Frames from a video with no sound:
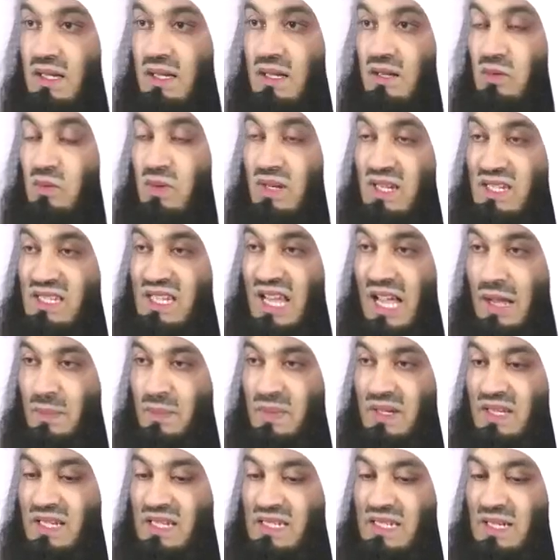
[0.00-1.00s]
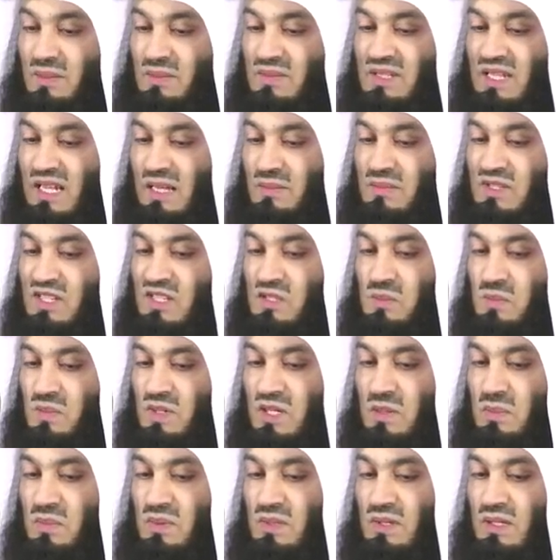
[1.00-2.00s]
What is happening sometimes is
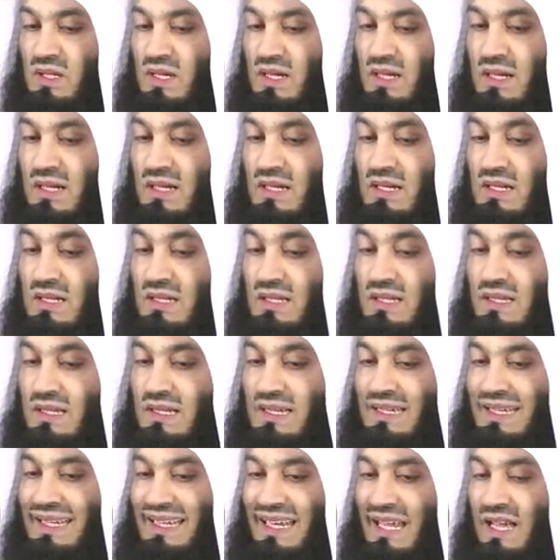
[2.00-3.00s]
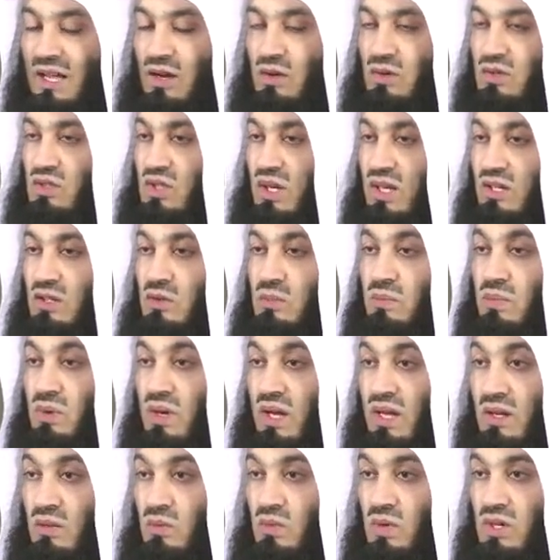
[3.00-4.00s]
people are now trying to
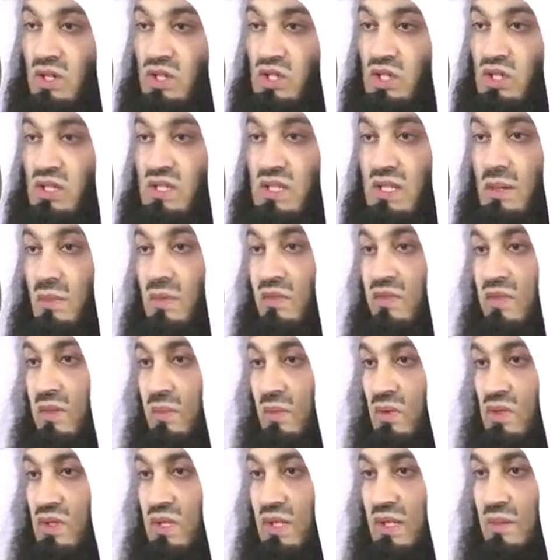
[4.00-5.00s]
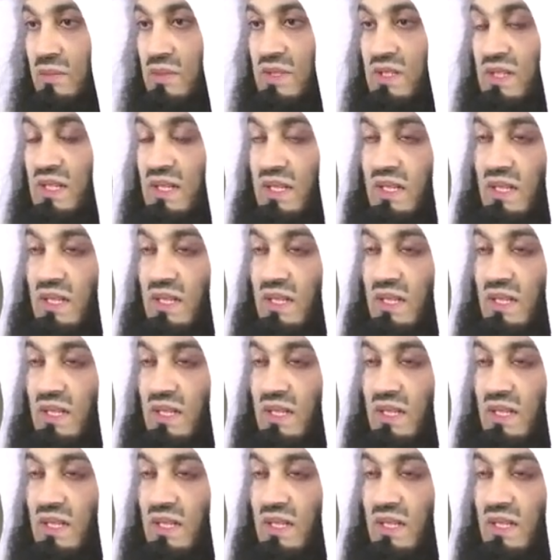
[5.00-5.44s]
brainwash some of the Muslims